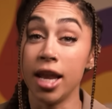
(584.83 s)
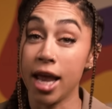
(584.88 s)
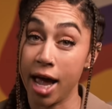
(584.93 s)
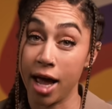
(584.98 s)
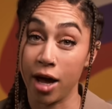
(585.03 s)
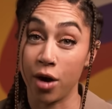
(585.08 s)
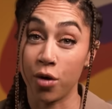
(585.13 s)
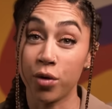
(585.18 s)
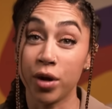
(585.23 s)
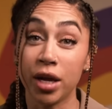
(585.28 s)

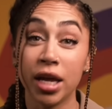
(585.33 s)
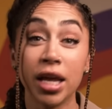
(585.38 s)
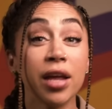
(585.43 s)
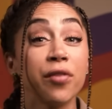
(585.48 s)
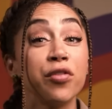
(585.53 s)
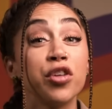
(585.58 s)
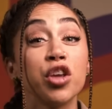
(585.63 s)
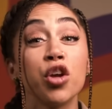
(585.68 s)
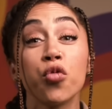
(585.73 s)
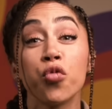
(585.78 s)
Now,
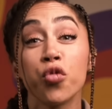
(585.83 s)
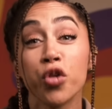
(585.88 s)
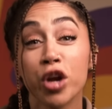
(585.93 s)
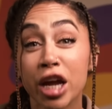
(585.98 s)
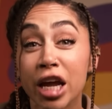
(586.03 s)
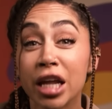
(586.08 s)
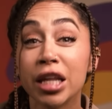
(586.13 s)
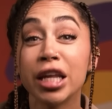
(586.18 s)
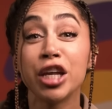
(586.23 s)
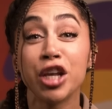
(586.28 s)
if you
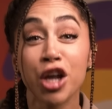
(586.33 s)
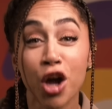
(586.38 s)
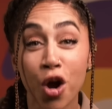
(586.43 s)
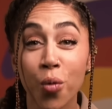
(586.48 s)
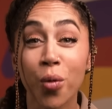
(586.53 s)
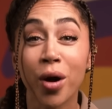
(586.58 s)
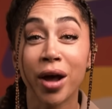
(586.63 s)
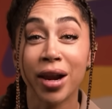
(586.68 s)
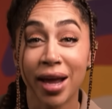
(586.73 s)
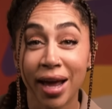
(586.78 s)
really
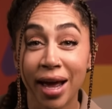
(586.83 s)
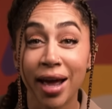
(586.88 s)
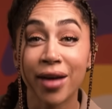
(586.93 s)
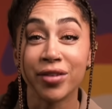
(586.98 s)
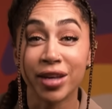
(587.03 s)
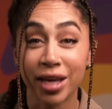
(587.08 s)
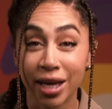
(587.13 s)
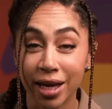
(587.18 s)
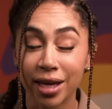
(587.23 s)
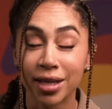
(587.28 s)
don't wanna
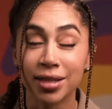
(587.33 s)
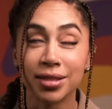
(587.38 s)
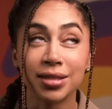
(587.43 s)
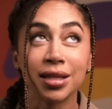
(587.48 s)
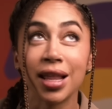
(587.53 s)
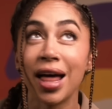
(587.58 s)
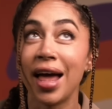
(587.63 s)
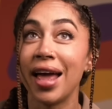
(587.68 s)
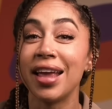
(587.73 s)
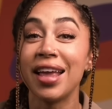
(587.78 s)
have
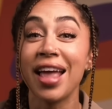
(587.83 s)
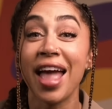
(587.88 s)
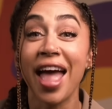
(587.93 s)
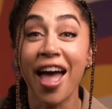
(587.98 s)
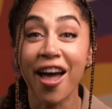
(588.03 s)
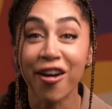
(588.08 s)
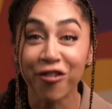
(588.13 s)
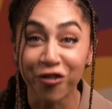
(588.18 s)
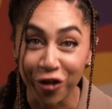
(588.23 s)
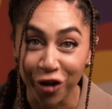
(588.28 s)
kids, like
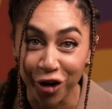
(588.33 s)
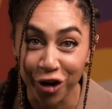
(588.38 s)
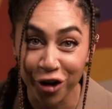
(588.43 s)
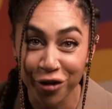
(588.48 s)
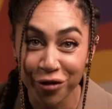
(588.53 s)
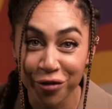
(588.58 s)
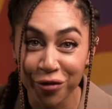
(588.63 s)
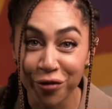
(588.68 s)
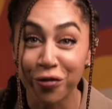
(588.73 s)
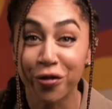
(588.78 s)

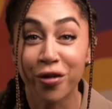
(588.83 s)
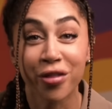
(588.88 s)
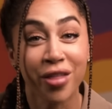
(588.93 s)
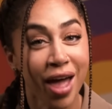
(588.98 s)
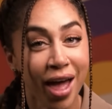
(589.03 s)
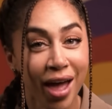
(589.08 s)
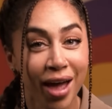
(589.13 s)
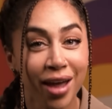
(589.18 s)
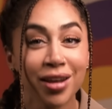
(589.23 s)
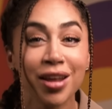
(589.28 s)
ever, for
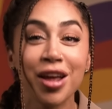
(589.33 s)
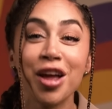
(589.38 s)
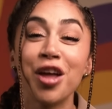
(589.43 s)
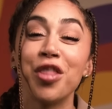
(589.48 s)
that,